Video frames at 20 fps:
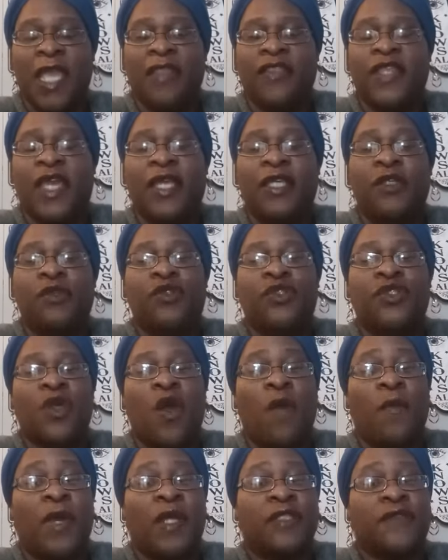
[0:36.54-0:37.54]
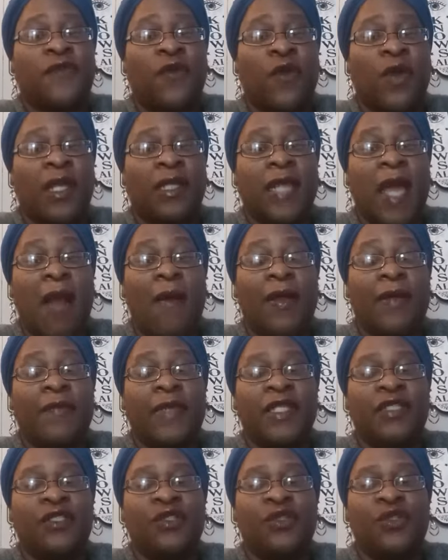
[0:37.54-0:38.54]
Thank you so much for allowing
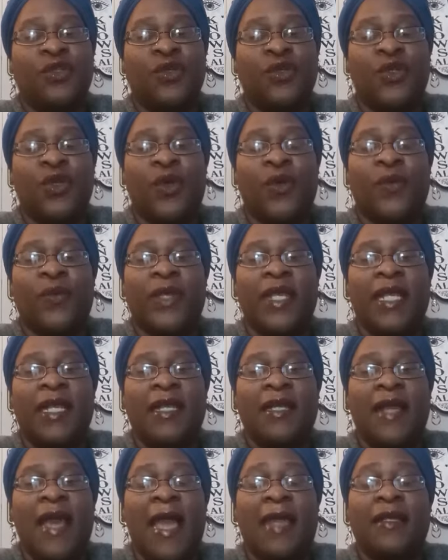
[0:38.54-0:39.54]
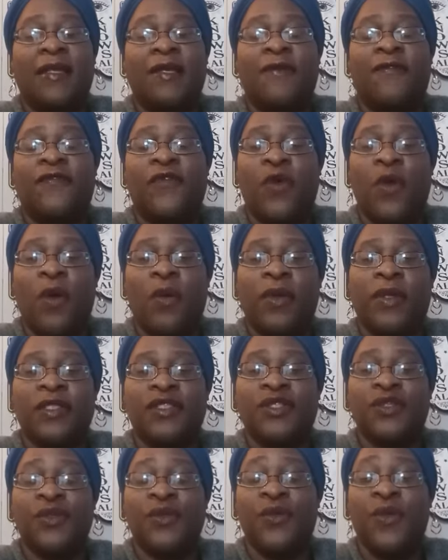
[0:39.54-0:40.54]
me to do your reading. I look forward
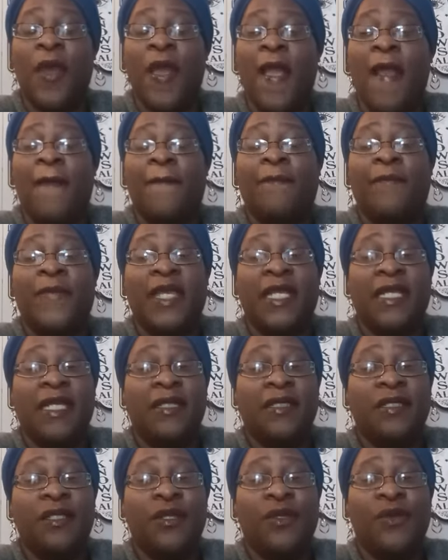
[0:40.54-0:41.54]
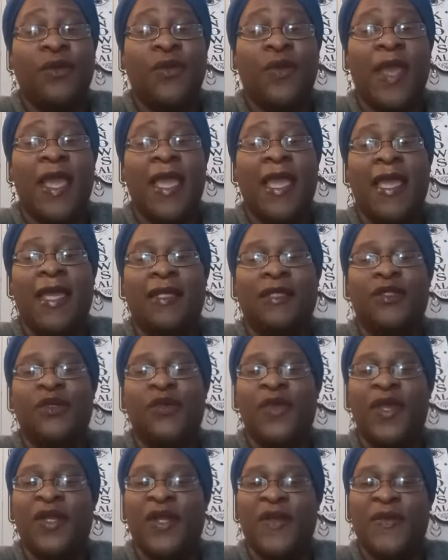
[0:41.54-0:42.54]
to meeting you and
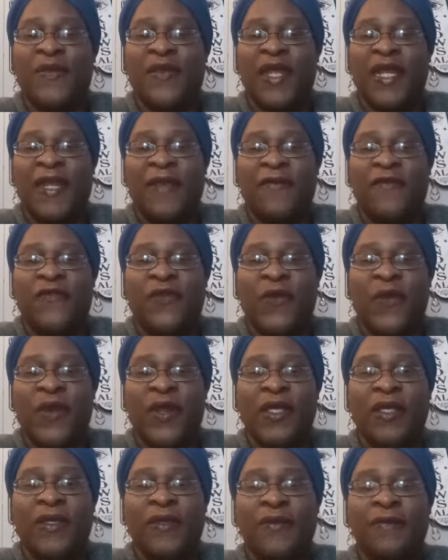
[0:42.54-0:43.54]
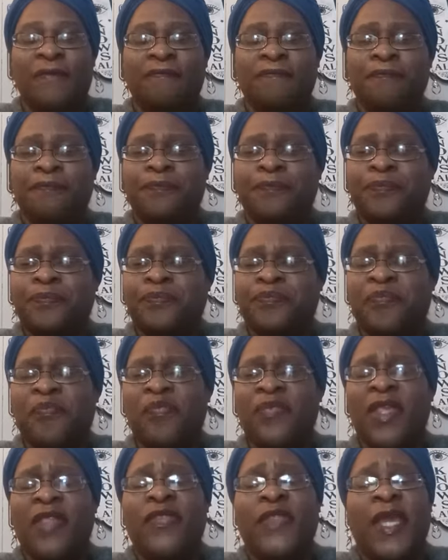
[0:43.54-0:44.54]
doing your reading for you.
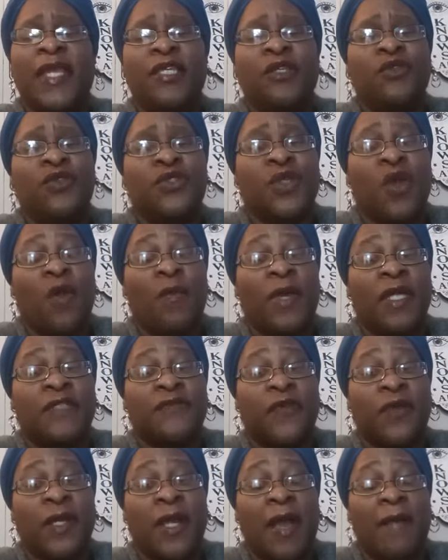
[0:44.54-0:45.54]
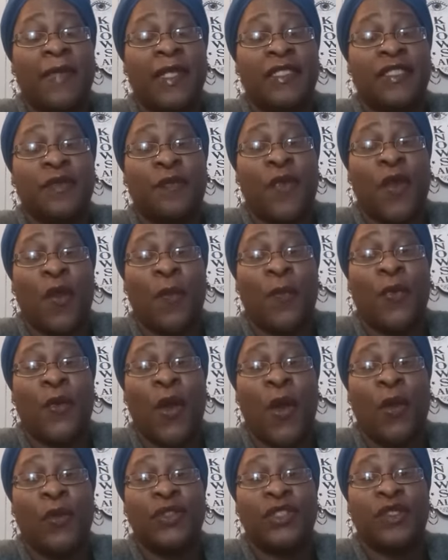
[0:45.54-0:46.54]
Thank you so much for coming to Purple
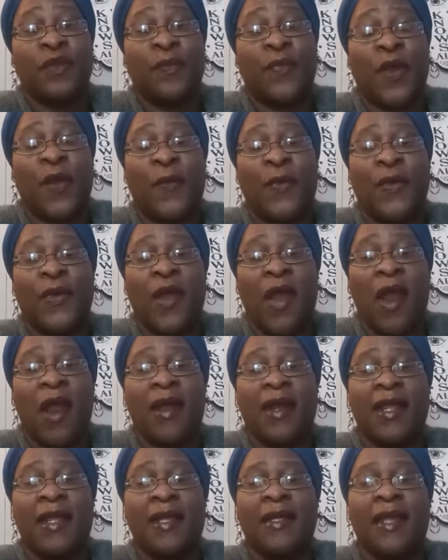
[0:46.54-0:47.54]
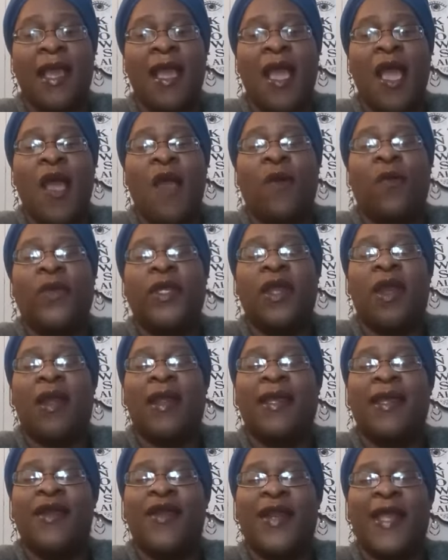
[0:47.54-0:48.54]
Ocean, Purple Garden. We are
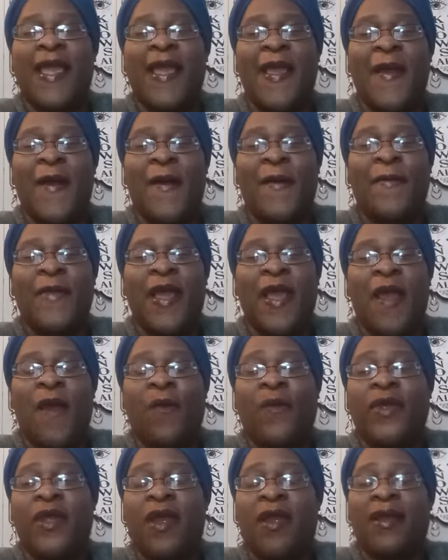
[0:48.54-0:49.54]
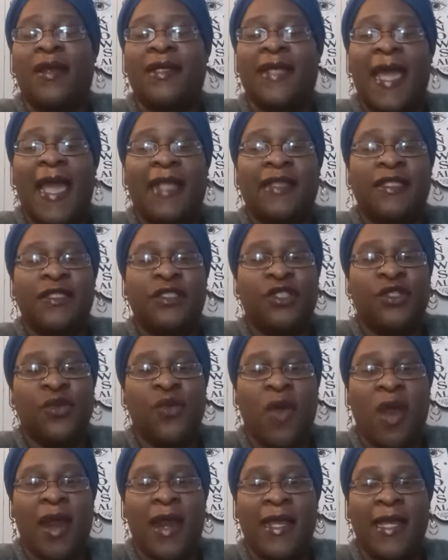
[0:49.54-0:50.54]
here to help. We are glad that you
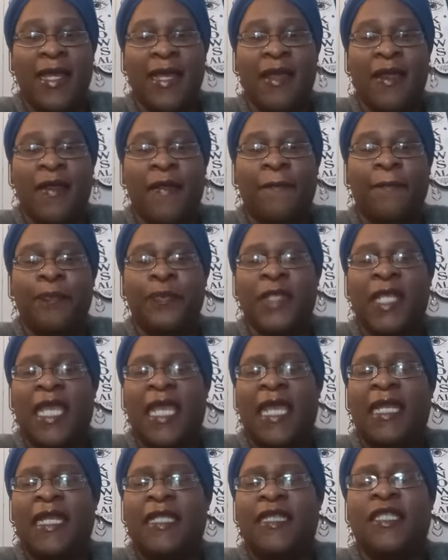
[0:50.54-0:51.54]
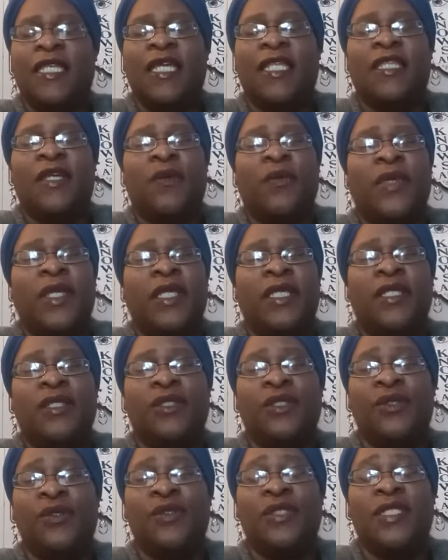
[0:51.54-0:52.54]
are here. Anything that we can
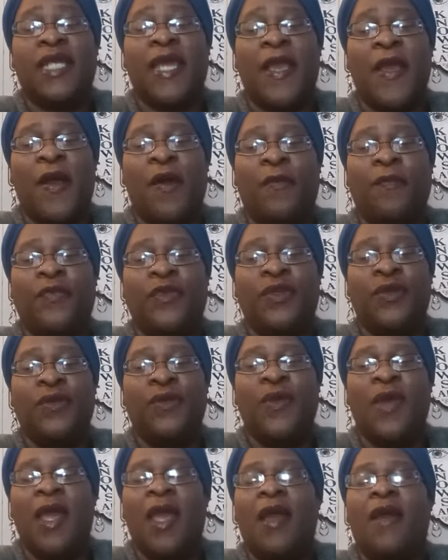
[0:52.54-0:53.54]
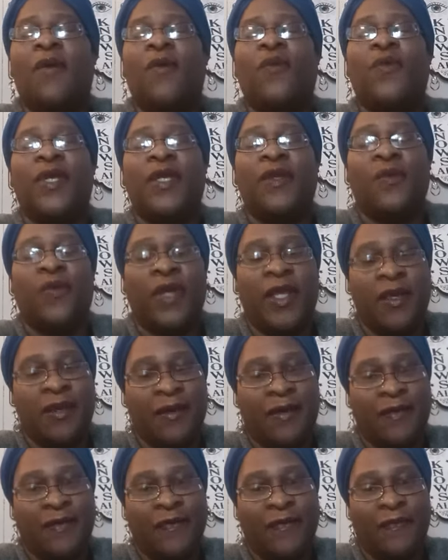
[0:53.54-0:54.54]
do to help you, we
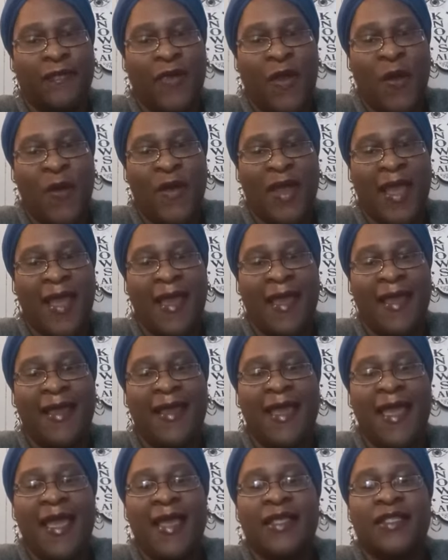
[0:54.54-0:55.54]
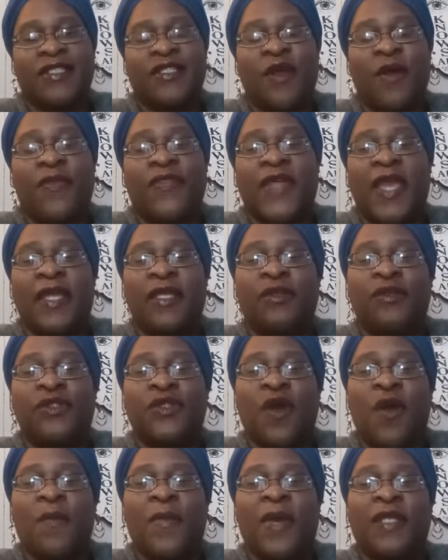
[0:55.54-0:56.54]
will. Okay. So thank you
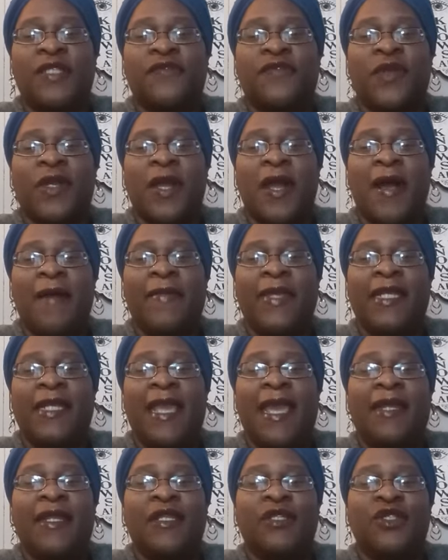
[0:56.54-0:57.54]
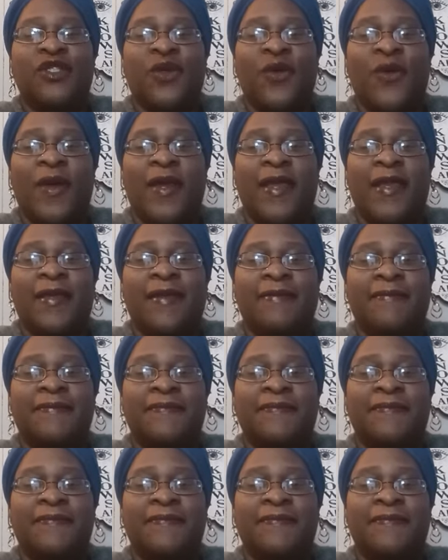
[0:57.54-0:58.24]
so much for coming and enjoy.